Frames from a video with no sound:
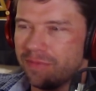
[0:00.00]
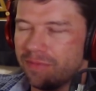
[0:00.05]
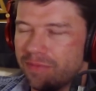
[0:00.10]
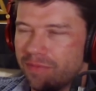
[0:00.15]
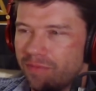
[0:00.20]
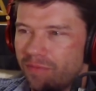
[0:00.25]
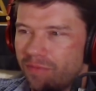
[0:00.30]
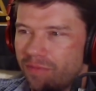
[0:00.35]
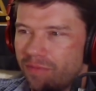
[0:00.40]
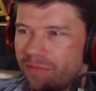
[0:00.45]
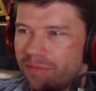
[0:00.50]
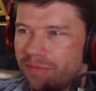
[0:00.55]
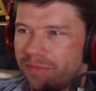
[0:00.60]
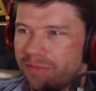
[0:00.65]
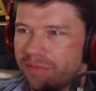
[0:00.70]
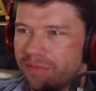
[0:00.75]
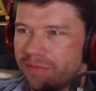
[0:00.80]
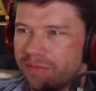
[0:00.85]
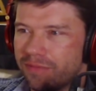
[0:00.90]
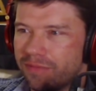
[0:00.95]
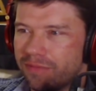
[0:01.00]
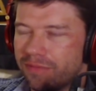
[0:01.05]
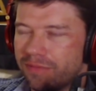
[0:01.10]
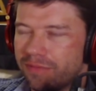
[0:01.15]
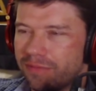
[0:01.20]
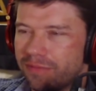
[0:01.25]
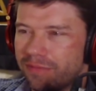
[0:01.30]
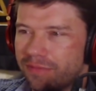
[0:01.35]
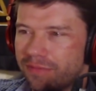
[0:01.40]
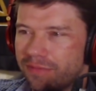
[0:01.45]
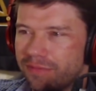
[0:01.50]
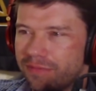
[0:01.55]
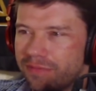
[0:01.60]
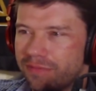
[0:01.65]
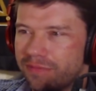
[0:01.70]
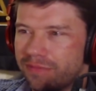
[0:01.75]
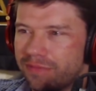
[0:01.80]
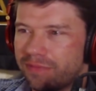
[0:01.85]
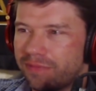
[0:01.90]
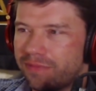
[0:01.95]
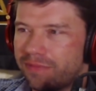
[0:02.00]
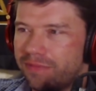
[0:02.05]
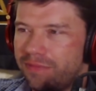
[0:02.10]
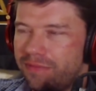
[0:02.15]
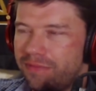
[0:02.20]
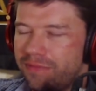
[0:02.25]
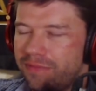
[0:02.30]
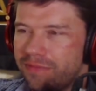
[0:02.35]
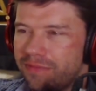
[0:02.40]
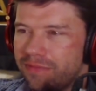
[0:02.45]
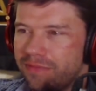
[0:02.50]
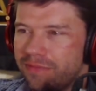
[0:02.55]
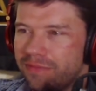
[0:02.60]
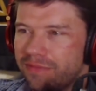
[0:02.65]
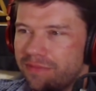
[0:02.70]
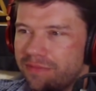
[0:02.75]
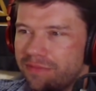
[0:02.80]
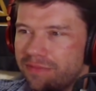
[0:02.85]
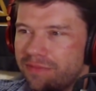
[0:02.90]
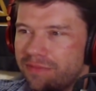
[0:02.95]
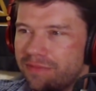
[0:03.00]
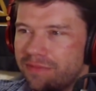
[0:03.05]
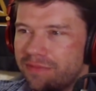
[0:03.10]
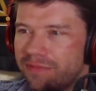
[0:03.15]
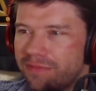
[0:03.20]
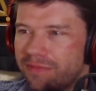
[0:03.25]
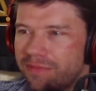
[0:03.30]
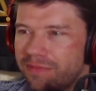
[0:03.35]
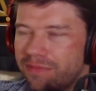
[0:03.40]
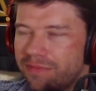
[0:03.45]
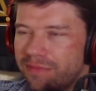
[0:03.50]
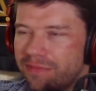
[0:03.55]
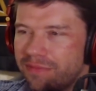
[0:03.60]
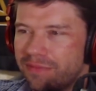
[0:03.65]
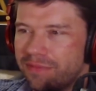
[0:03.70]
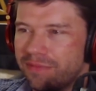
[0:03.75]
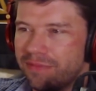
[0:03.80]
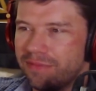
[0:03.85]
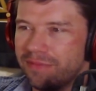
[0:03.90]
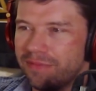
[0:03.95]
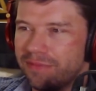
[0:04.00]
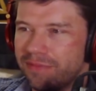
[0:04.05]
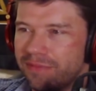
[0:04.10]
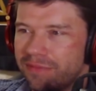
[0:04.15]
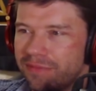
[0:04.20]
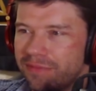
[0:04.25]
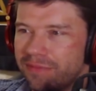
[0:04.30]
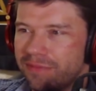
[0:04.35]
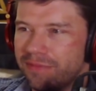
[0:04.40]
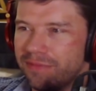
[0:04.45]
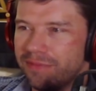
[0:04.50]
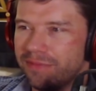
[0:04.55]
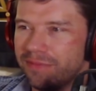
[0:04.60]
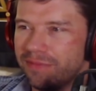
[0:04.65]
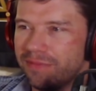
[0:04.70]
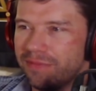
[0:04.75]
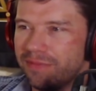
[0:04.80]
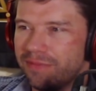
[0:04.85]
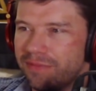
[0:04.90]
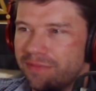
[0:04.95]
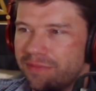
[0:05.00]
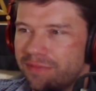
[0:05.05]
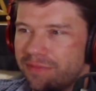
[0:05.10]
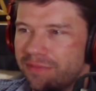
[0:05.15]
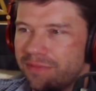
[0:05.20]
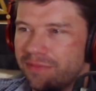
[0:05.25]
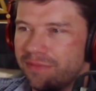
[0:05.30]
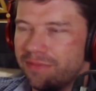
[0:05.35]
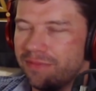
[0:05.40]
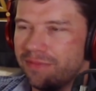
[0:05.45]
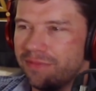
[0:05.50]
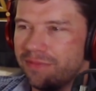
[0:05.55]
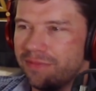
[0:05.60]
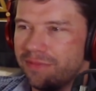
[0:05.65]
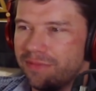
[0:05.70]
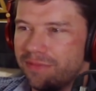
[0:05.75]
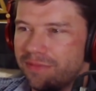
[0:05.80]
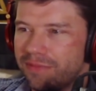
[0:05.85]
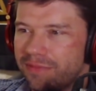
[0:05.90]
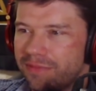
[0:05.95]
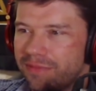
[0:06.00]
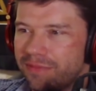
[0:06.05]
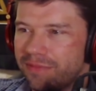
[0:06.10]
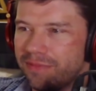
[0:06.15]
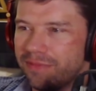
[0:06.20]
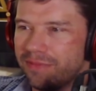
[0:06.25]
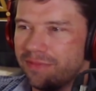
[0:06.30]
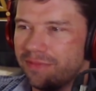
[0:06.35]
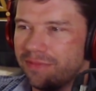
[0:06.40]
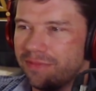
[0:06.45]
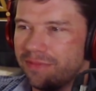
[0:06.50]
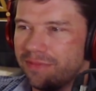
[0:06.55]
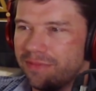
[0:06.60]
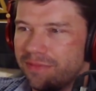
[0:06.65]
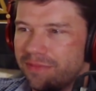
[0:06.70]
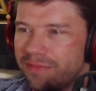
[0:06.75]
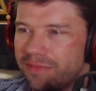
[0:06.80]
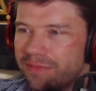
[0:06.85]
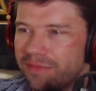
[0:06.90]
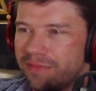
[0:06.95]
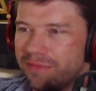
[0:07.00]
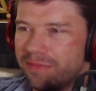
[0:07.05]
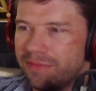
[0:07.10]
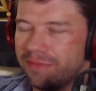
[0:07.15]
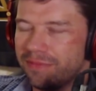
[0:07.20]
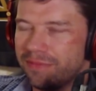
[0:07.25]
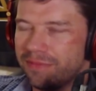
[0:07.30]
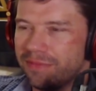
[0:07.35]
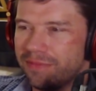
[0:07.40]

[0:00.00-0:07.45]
(silent)